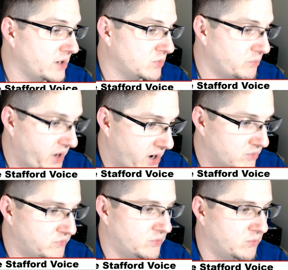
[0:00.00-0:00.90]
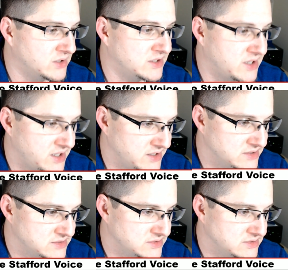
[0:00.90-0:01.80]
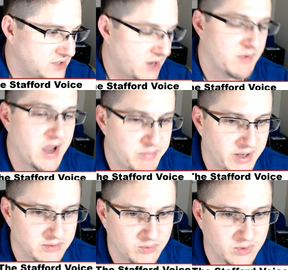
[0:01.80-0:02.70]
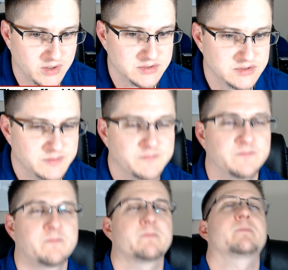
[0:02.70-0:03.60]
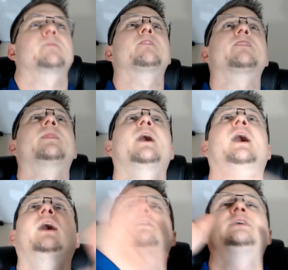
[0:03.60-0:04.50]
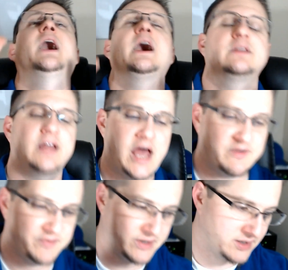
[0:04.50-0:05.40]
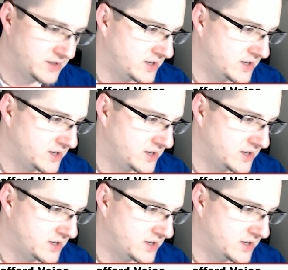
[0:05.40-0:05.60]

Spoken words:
more powerful one than his, and my button works. I died laughing.